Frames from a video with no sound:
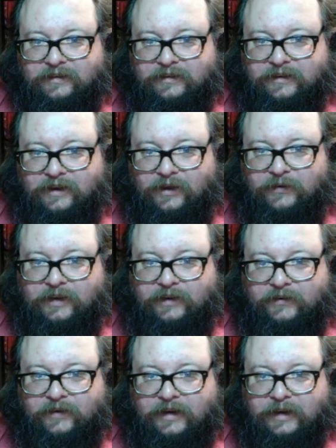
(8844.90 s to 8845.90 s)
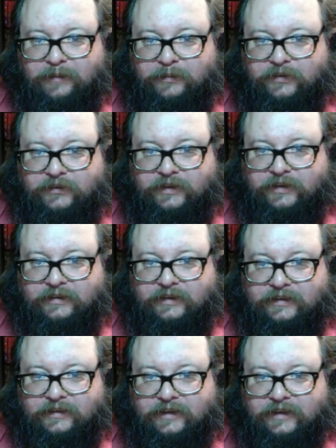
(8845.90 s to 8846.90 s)
Okay, great. I appreciate
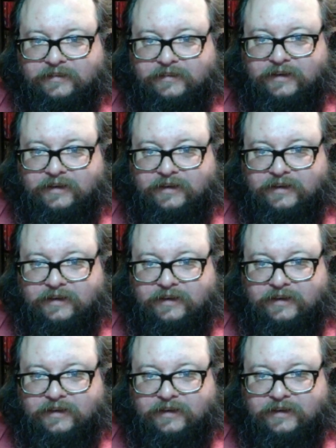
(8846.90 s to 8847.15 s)
that, guys.